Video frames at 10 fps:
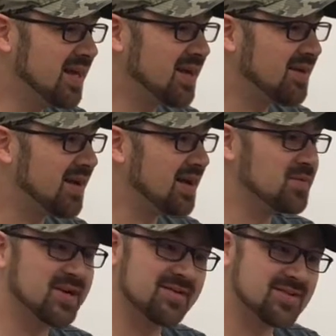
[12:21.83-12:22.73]
yeah, and
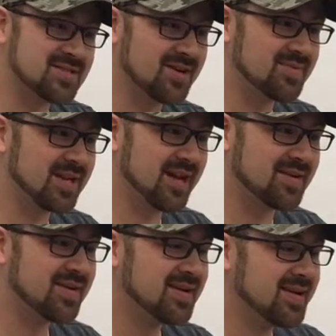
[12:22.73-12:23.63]
we never saw him again.